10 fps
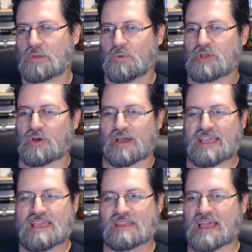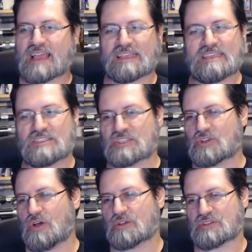what do you call it? He laid, he's just
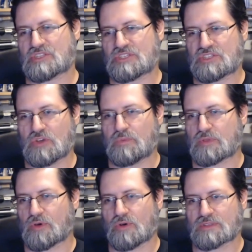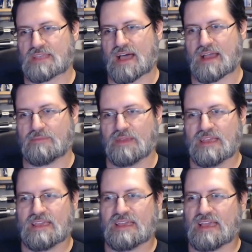calling her stupid the whole time.
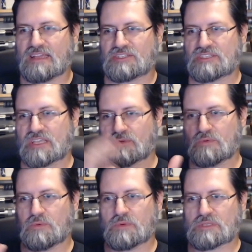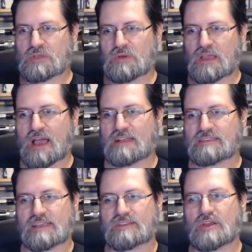And she's like, well, what's going on? It's like,